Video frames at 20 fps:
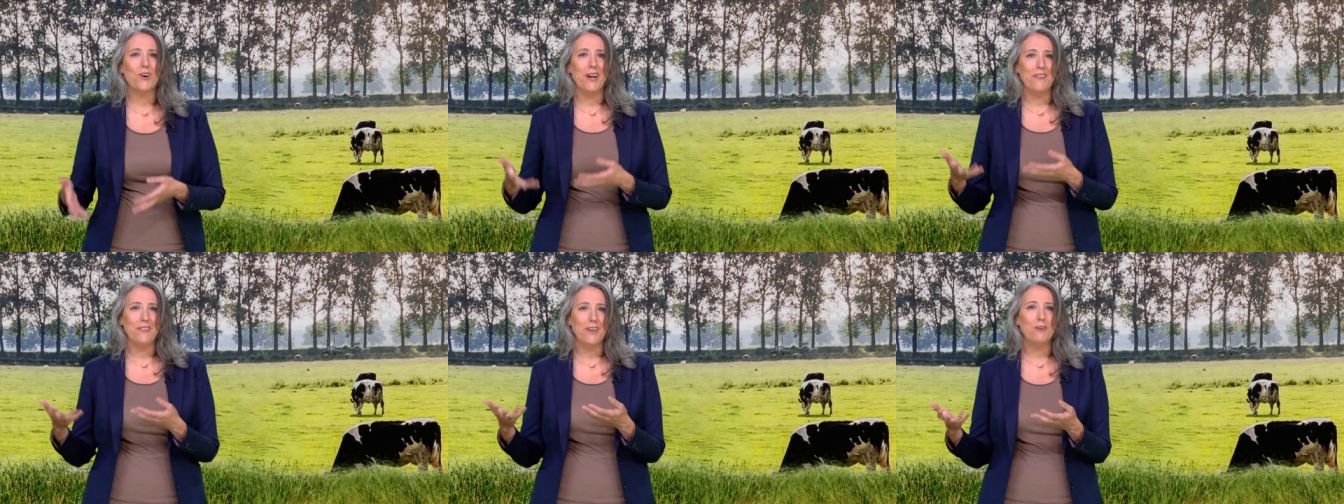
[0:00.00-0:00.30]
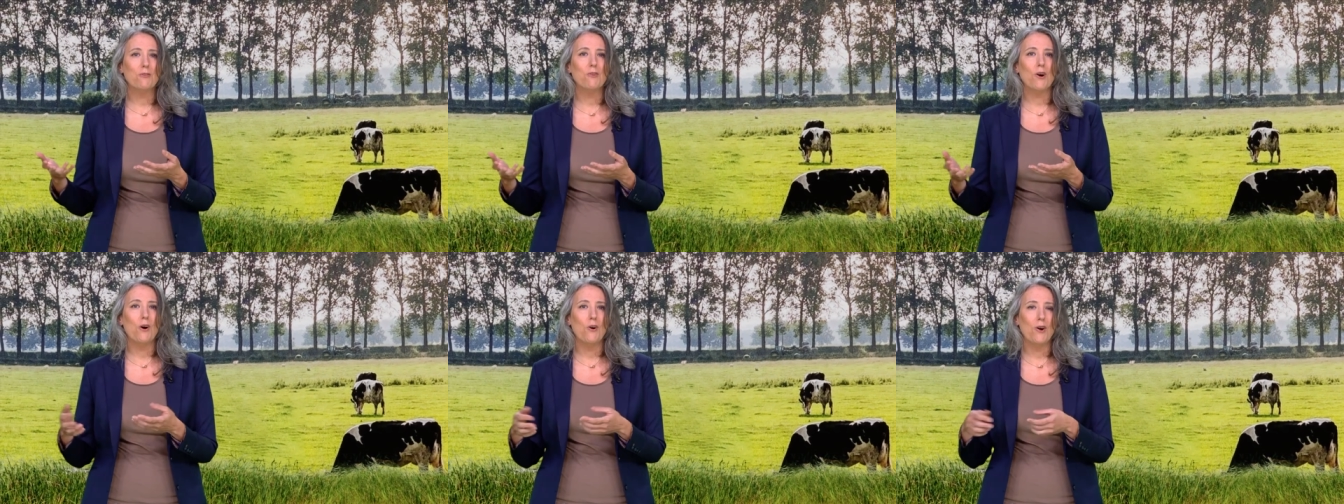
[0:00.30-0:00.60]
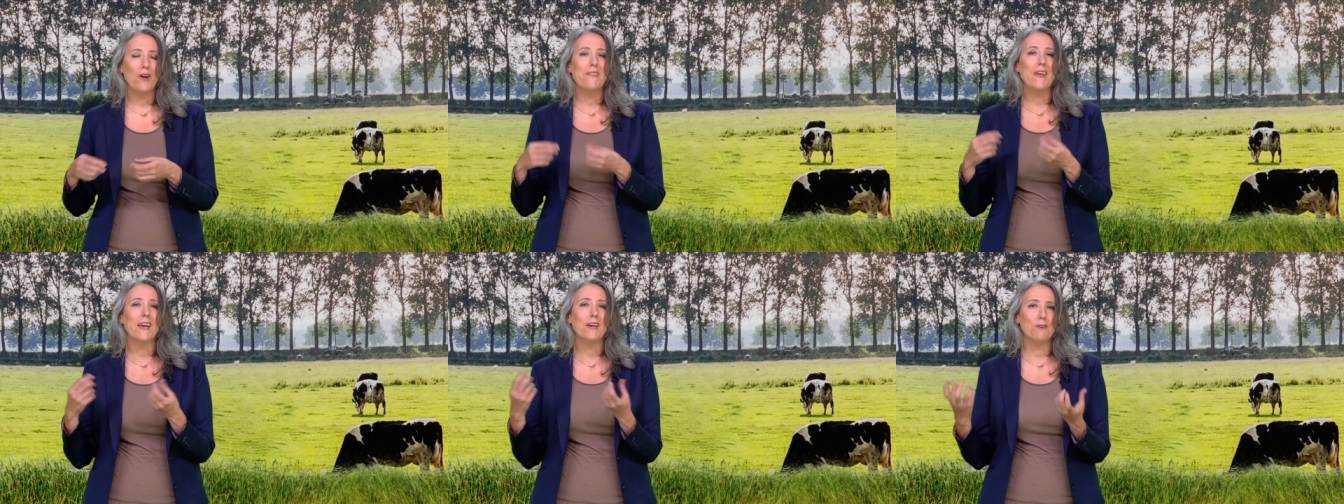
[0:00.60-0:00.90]
and they grow
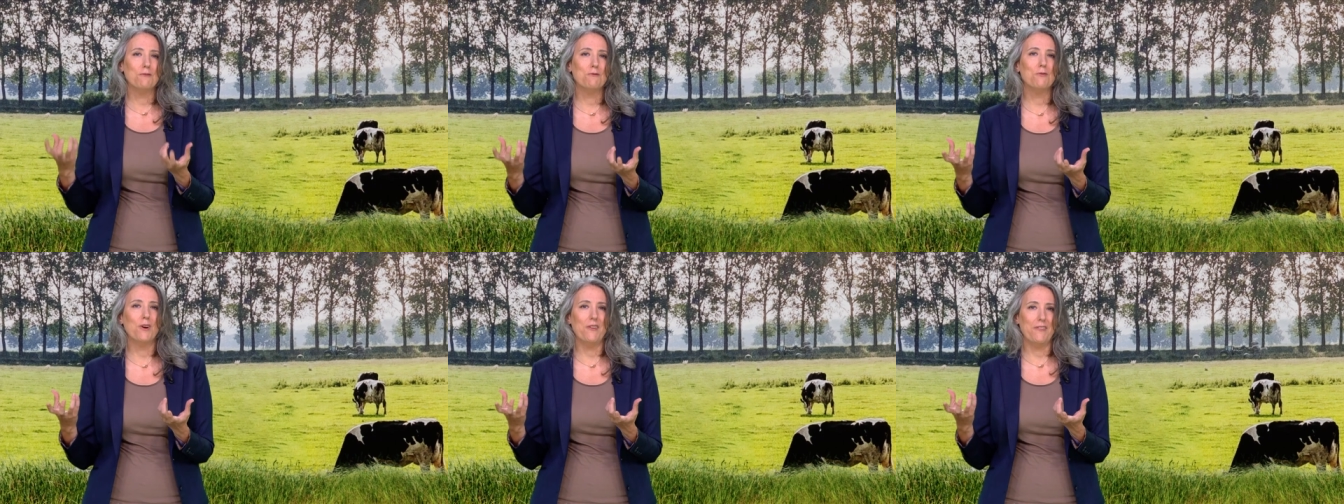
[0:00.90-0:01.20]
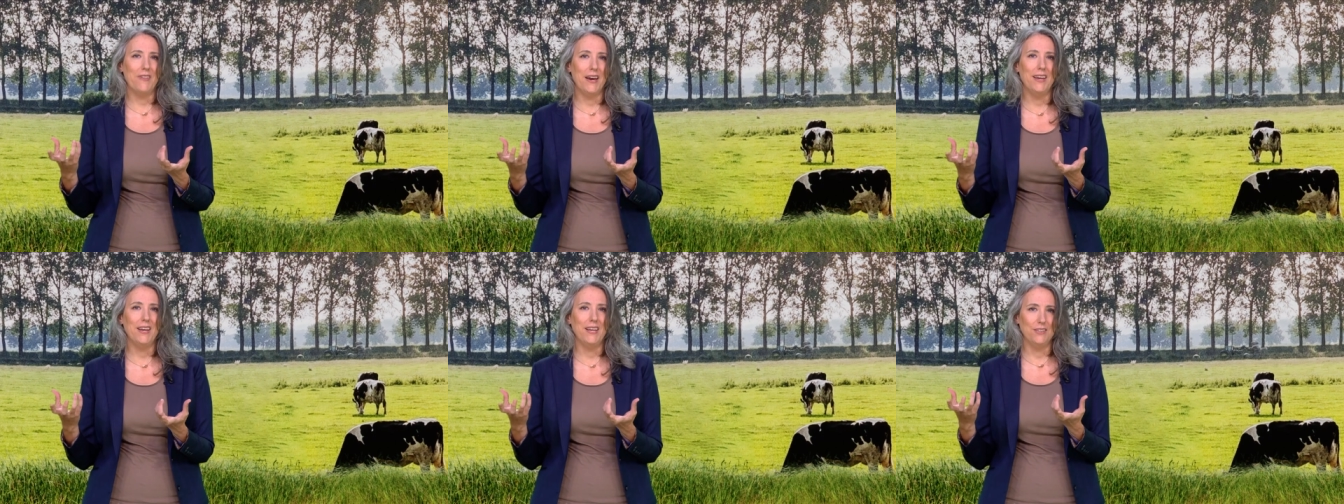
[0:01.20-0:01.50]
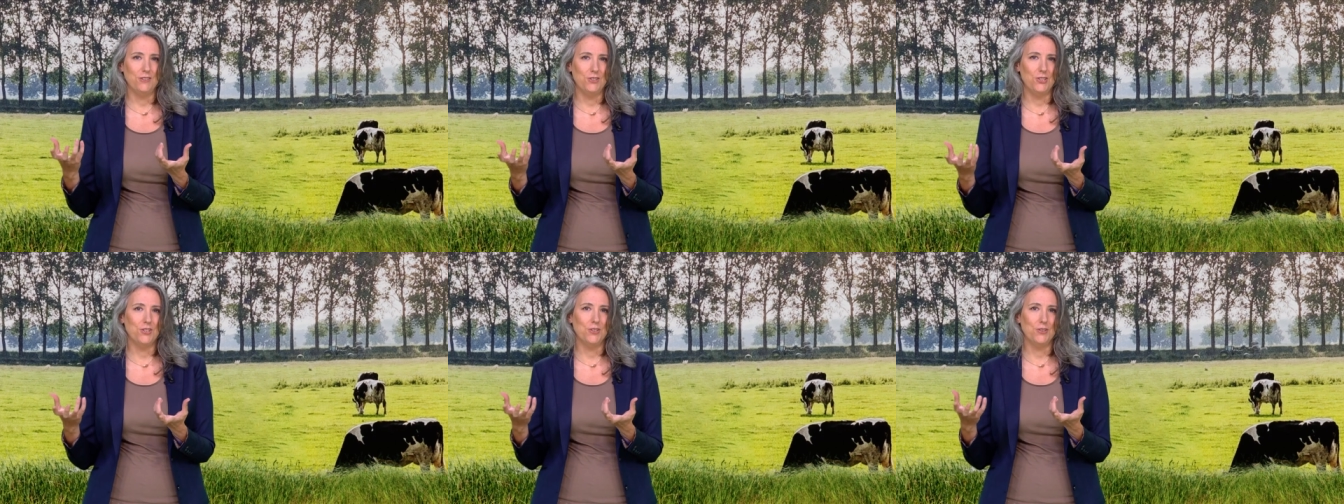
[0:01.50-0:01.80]
and they convert that
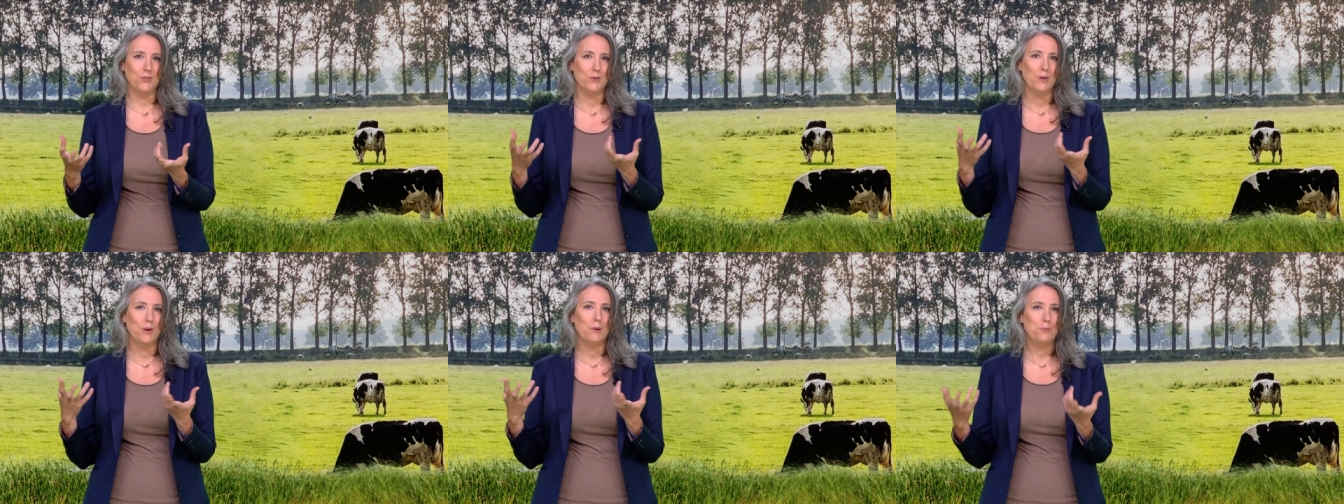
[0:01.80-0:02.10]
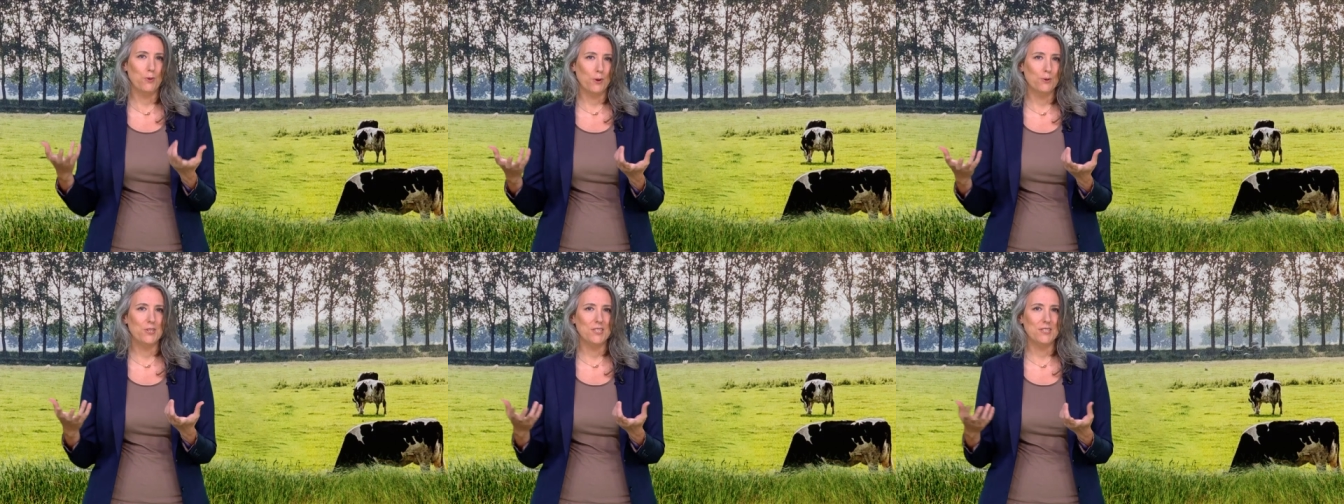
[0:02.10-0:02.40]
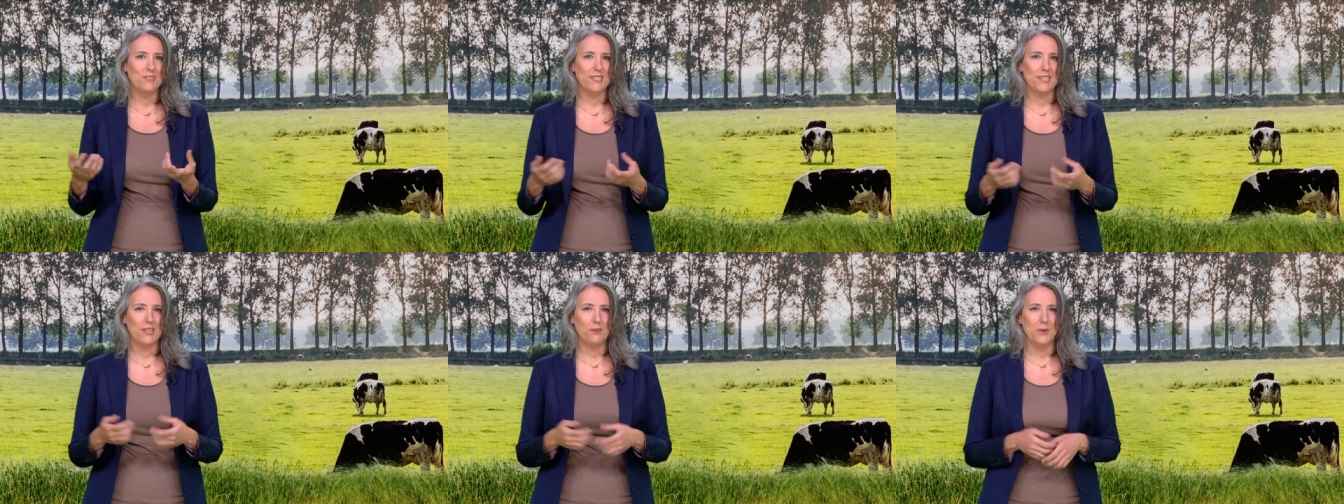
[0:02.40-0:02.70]
into
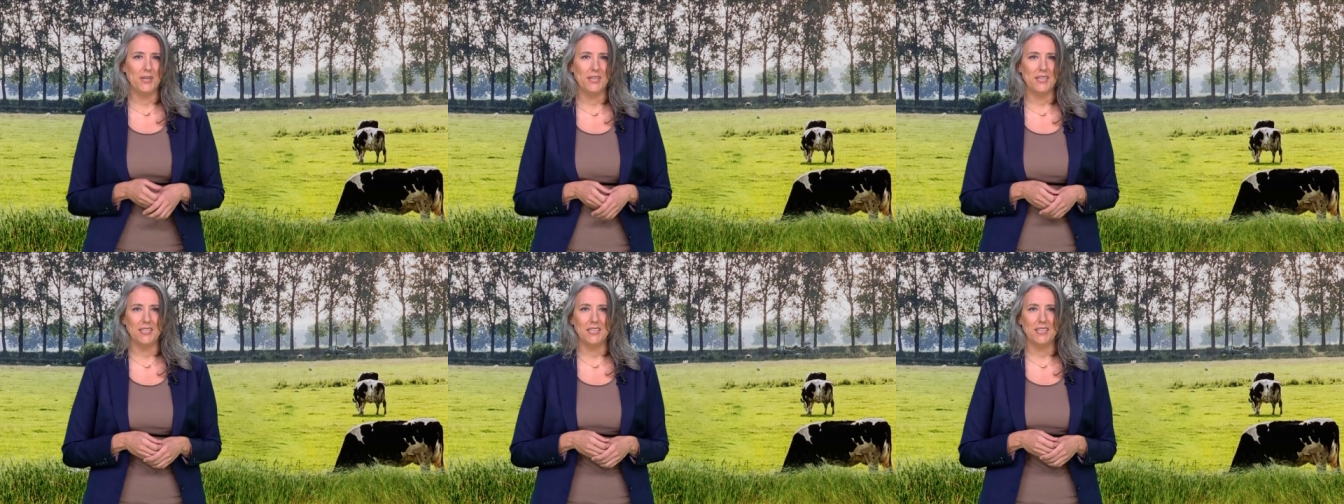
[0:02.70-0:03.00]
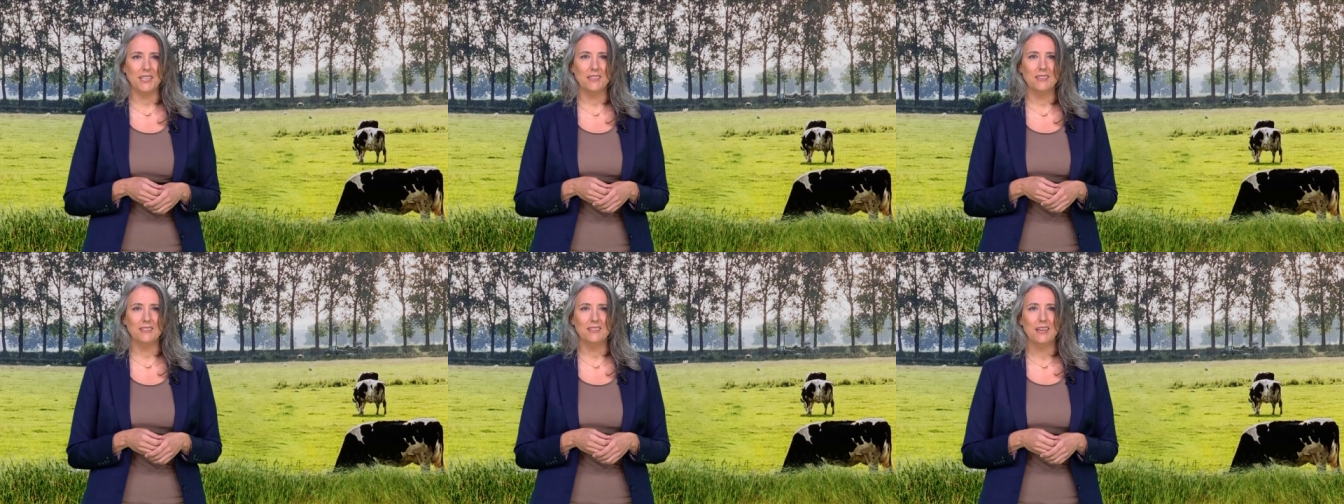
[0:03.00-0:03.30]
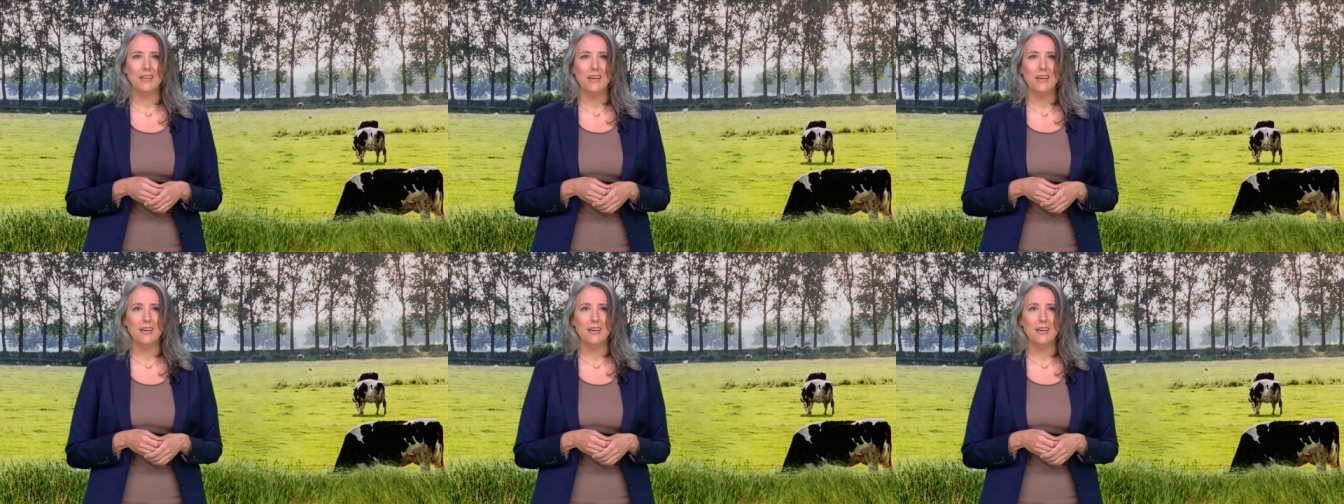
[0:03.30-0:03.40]
proteins that we can eat.